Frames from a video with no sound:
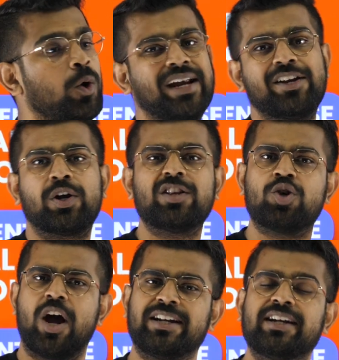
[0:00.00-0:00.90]
code and you can
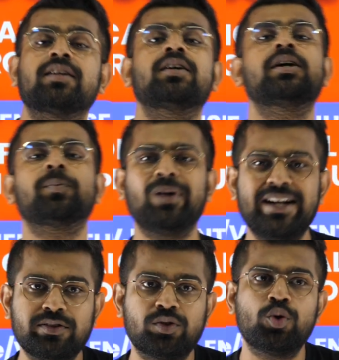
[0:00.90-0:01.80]
join it.
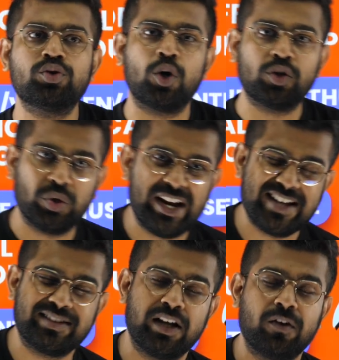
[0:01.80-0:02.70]
Please do so today
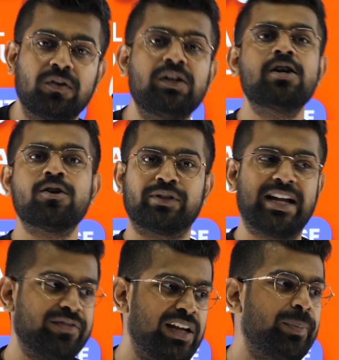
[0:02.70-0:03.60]
itself so
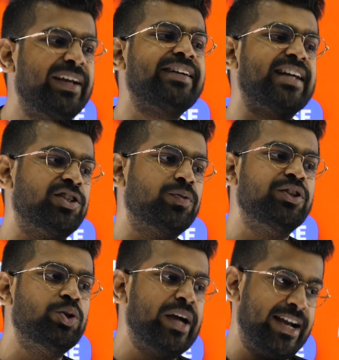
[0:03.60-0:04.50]
that we'll be in touch
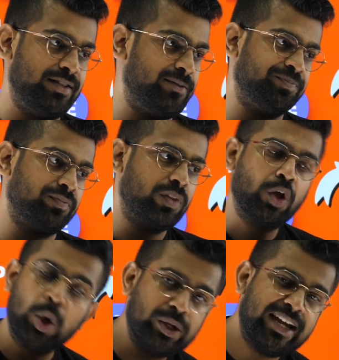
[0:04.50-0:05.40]
with you guys.
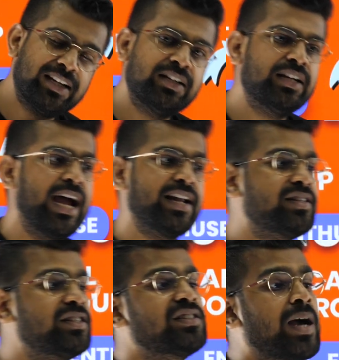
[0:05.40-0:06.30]
Okay. And
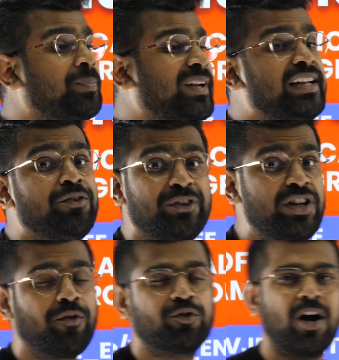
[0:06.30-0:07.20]
this is completely free of